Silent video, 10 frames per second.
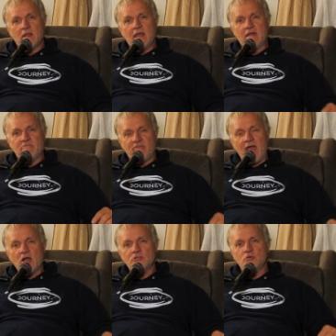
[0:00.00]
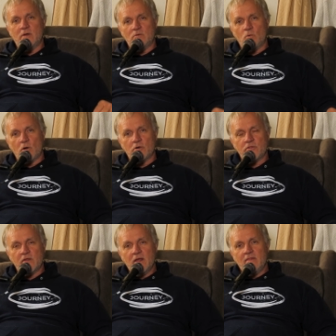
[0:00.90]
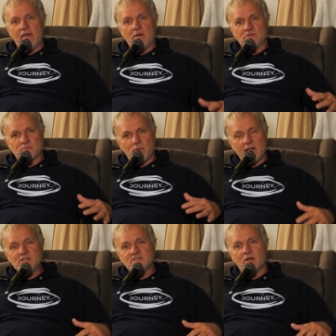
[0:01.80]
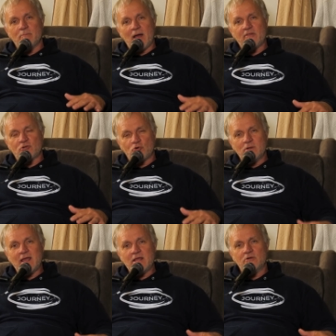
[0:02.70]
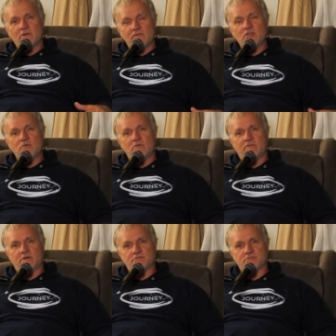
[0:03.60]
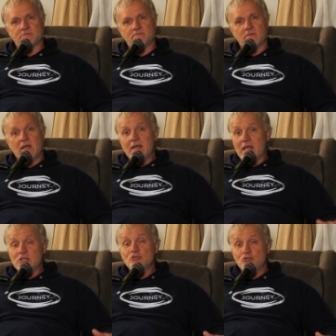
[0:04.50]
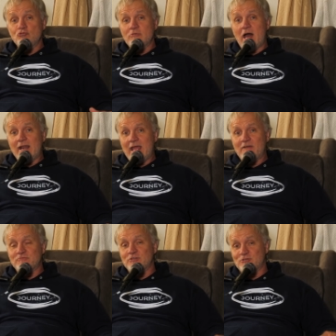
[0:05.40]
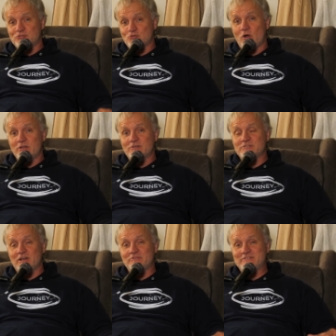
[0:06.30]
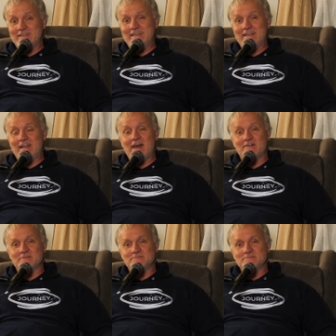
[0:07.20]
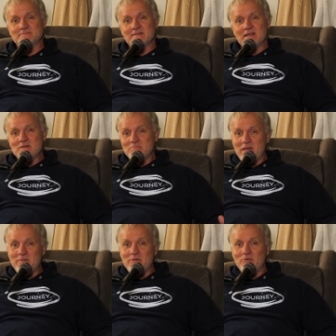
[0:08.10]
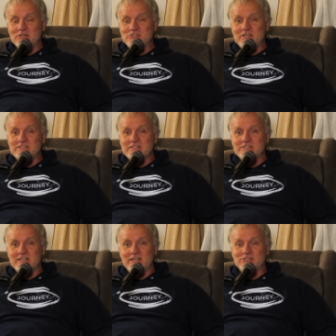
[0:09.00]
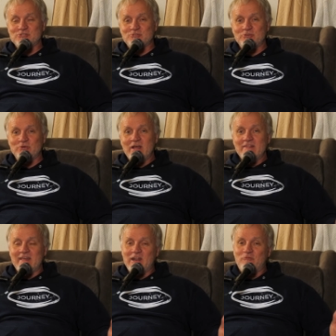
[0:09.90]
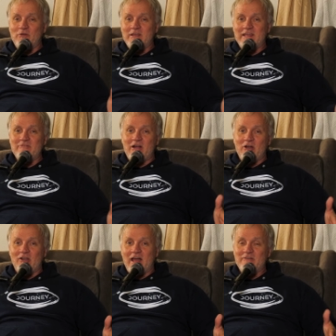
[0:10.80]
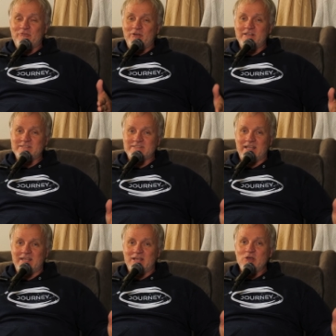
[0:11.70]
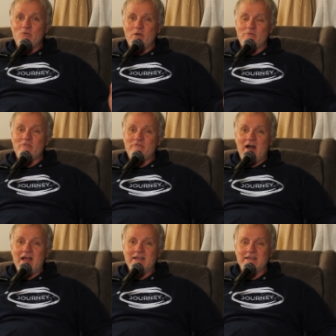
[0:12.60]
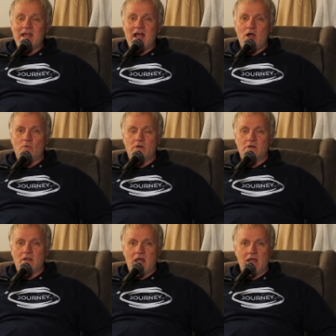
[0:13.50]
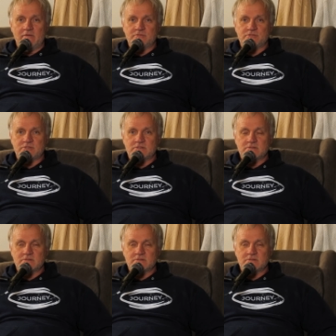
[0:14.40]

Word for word: and value and worth that was placed there by the creator of the universe. And you do not have to destroy yourself to get it out. Maybe what Jesus said is true that if we give our life for his sake, we will find our lives.